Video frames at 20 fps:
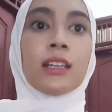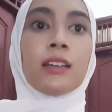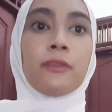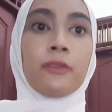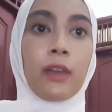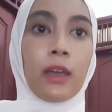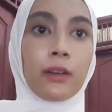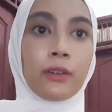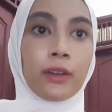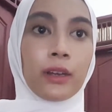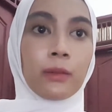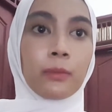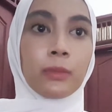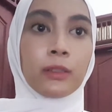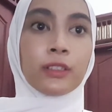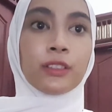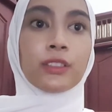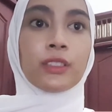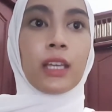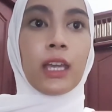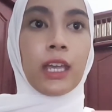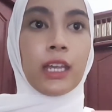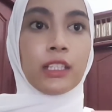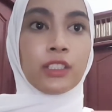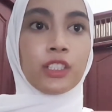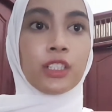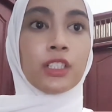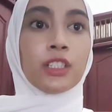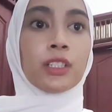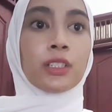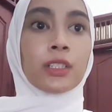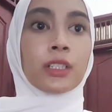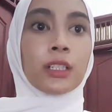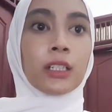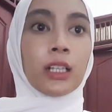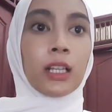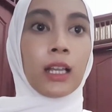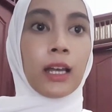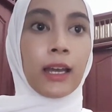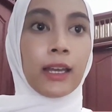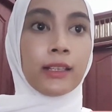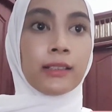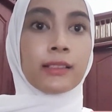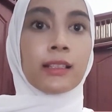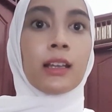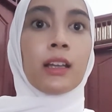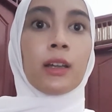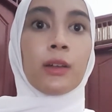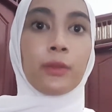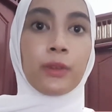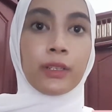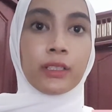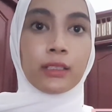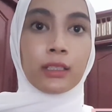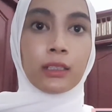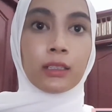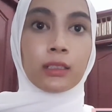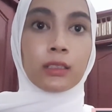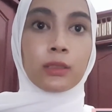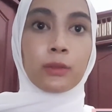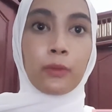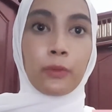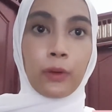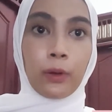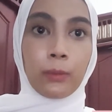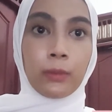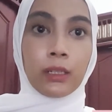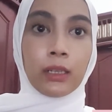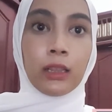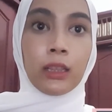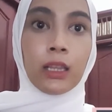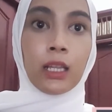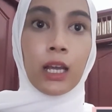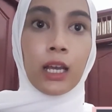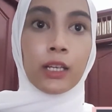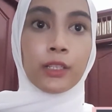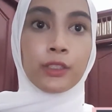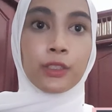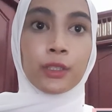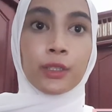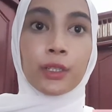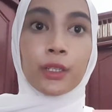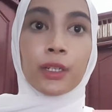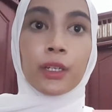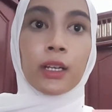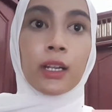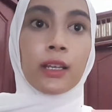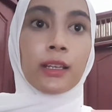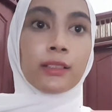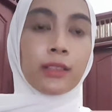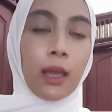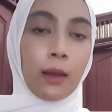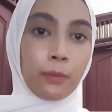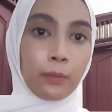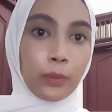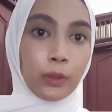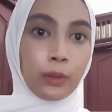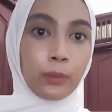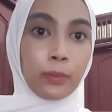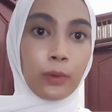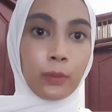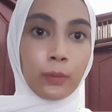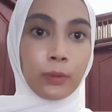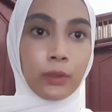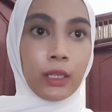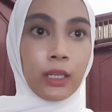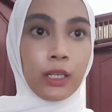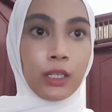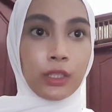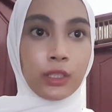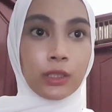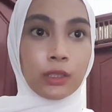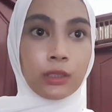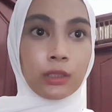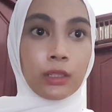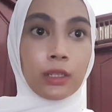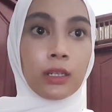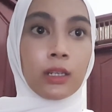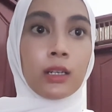variables and generalize research from a larger sample population.